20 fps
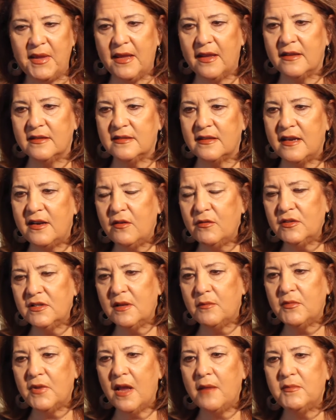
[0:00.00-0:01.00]
because I know
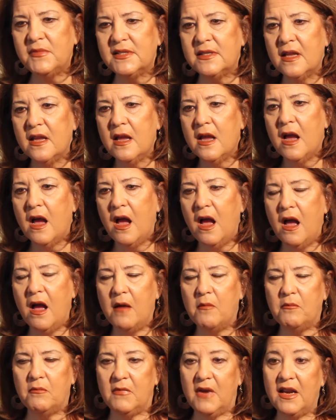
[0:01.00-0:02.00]
sometimes
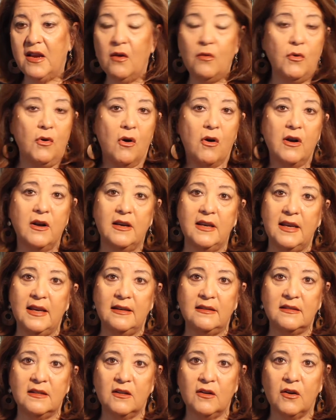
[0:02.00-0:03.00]
um, my own heart
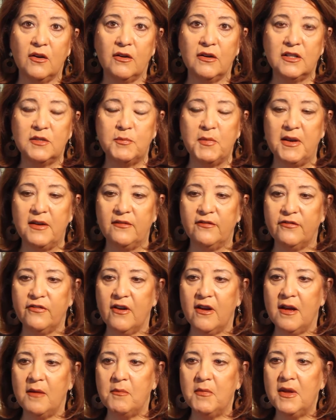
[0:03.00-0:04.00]
needs encouragement
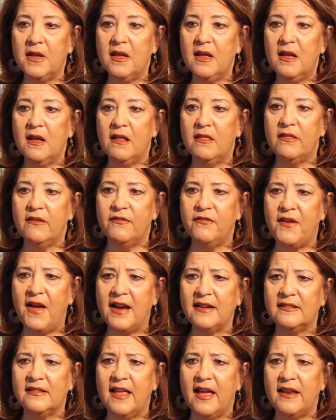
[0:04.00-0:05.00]
from the
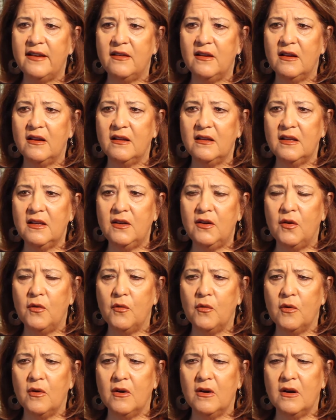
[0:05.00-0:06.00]
fact that, you
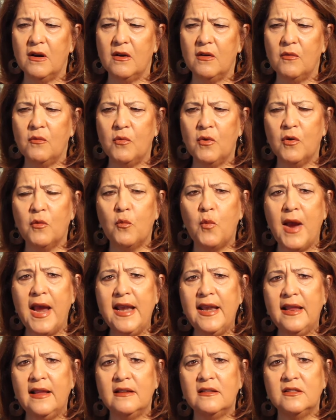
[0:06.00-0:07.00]
know, we're
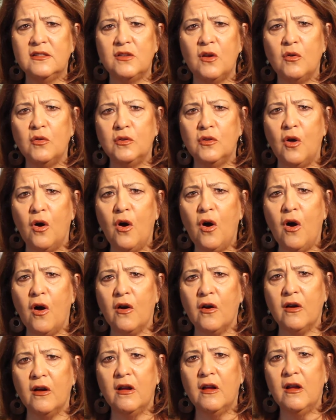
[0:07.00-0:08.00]
waiting so
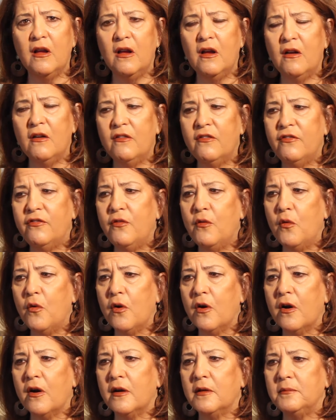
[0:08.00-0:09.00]
long
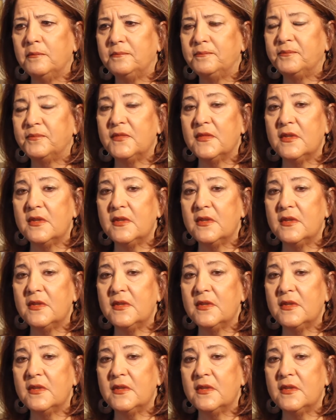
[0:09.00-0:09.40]
for